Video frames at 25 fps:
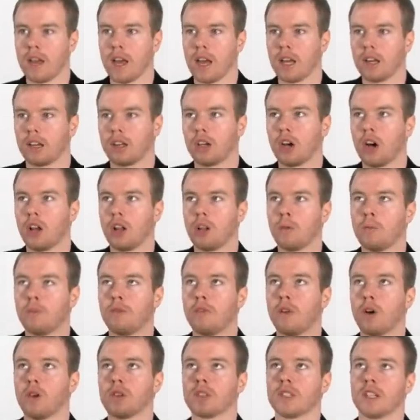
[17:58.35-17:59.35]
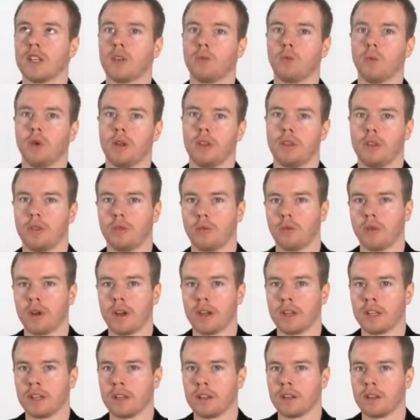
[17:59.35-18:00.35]
And Gollum falls in with the
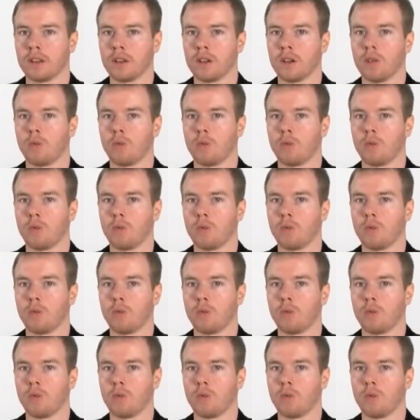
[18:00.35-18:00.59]
ring